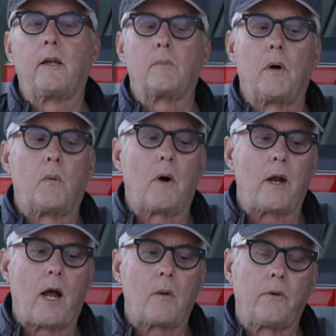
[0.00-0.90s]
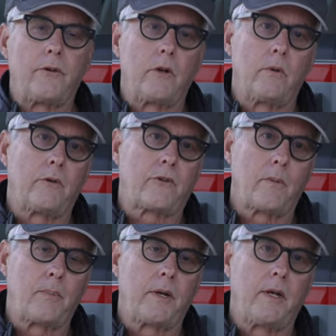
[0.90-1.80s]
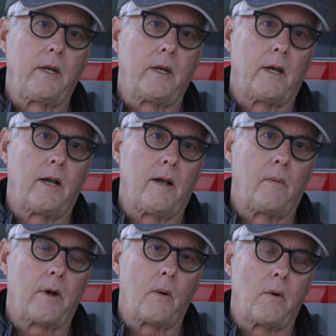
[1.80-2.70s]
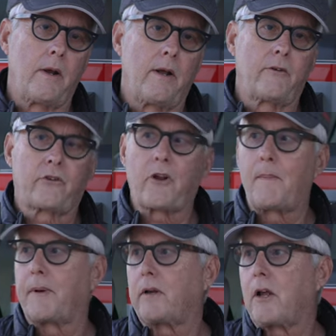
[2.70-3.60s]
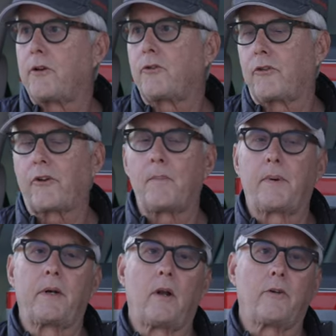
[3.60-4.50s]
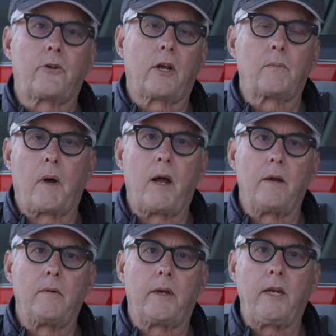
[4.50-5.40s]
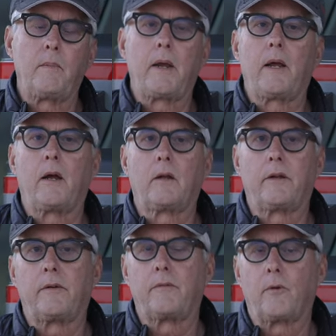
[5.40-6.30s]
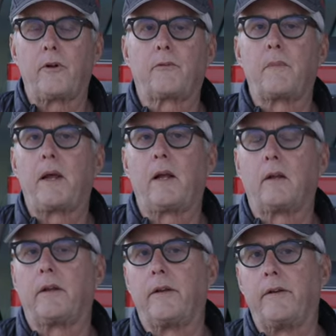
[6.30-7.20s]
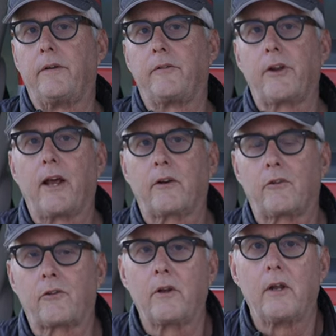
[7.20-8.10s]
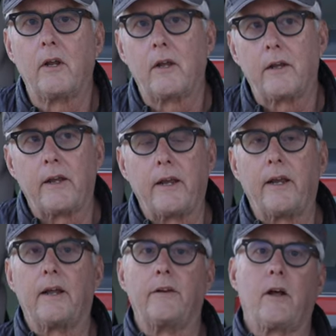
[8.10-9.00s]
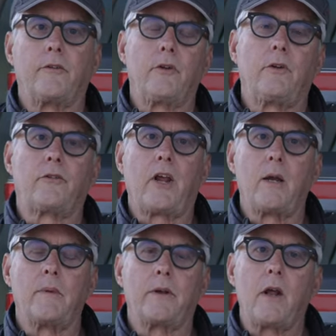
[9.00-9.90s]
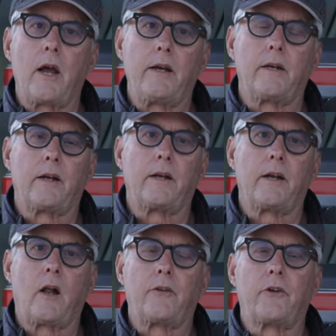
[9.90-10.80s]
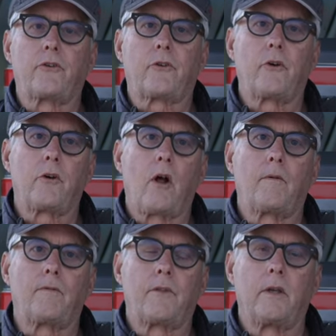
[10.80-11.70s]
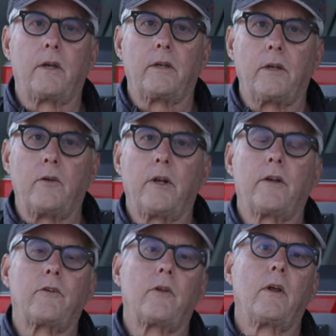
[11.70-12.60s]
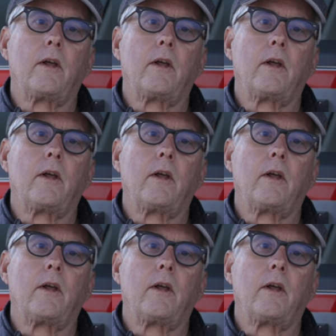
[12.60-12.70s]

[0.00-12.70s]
But what I will do is simply, uh, when I want to stop at lunch or something, I'll check my email and voicemail and text, and I'll do the same at night and then I'll just turn off the unit